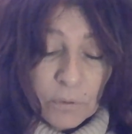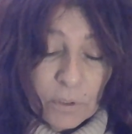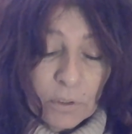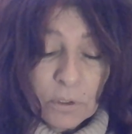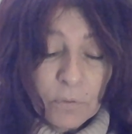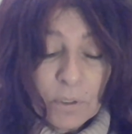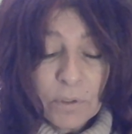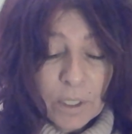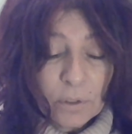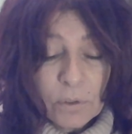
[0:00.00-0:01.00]
For those of
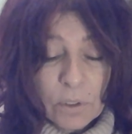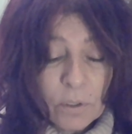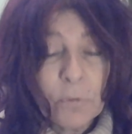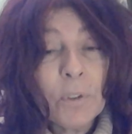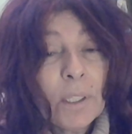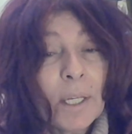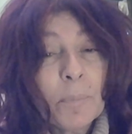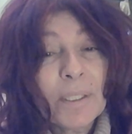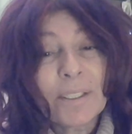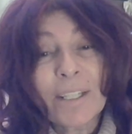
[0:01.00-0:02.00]
you that are new, if you
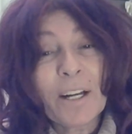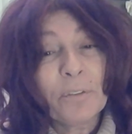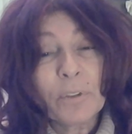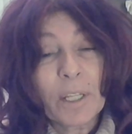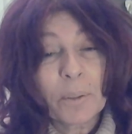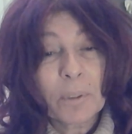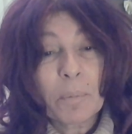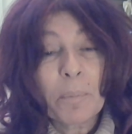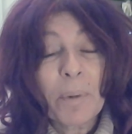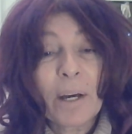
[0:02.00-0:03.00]
like my style, if you like what
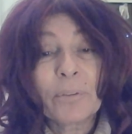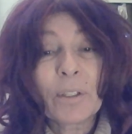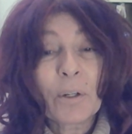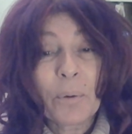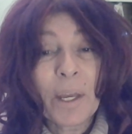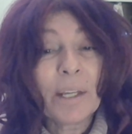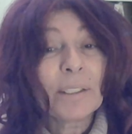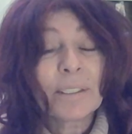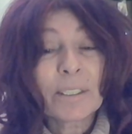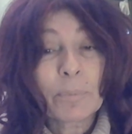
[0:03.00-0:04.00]
I'm about, then go
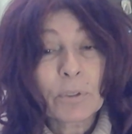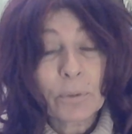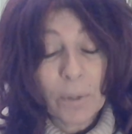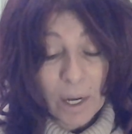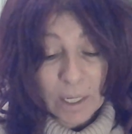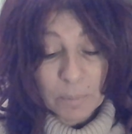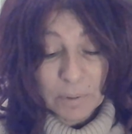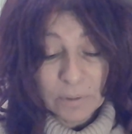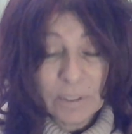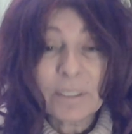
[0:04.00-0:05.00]
ahead and subscribe.
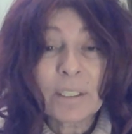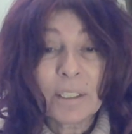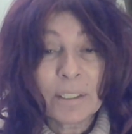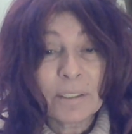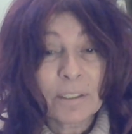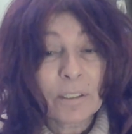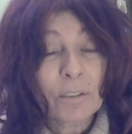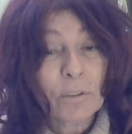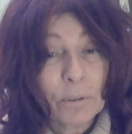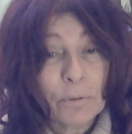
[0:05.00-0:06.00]
This is an
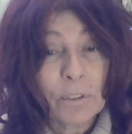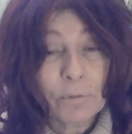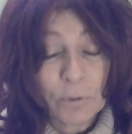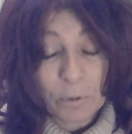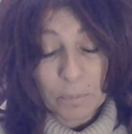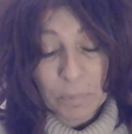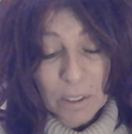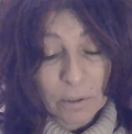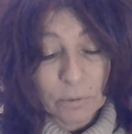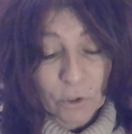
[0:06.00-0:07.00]
exclusive
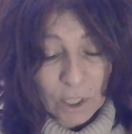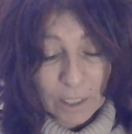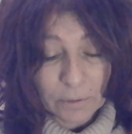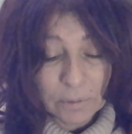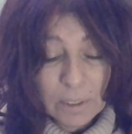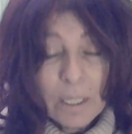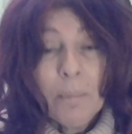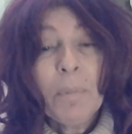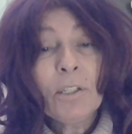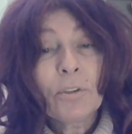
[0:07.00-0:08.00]
Scorpio channel.
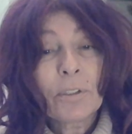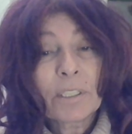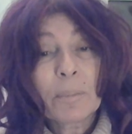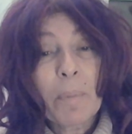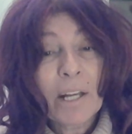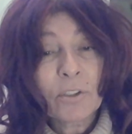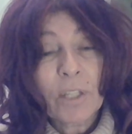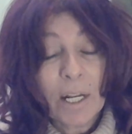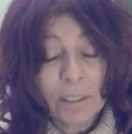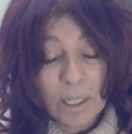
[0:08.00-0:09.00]
Make sure to smash
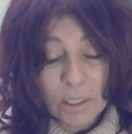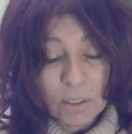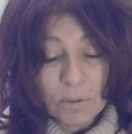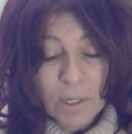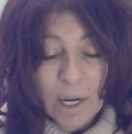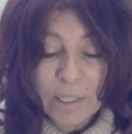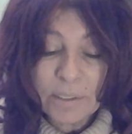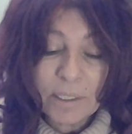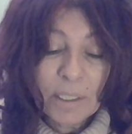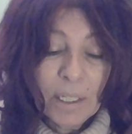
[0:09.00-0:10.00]
that like, you guys.